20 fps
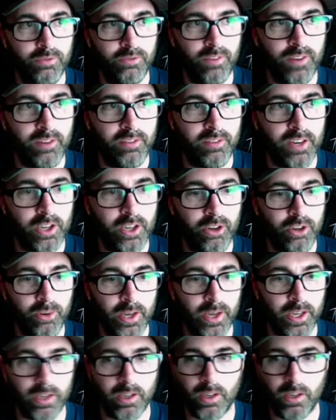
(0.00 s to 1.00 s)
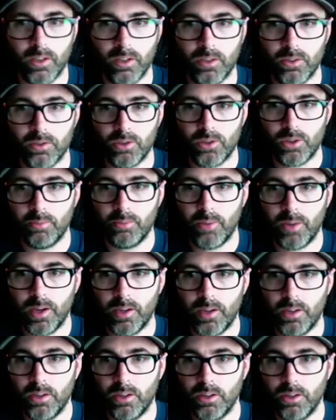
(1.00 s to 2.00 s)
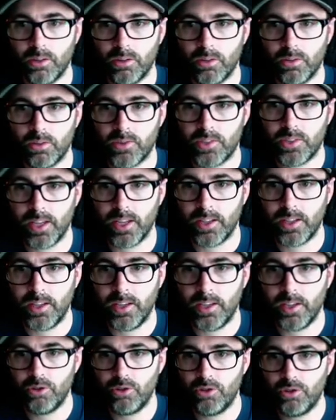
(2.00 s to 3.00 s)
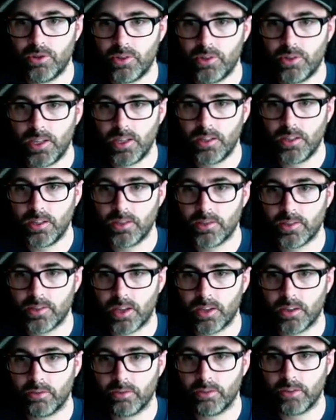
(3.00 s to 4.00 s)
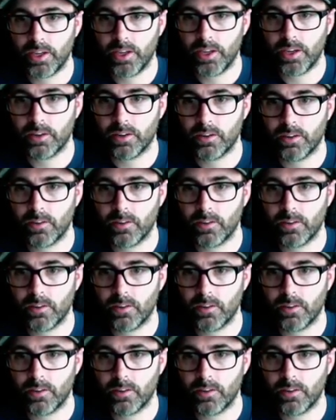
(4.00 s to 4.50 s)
very, very quick, so you might not see it. Here, you should see it in a second right here.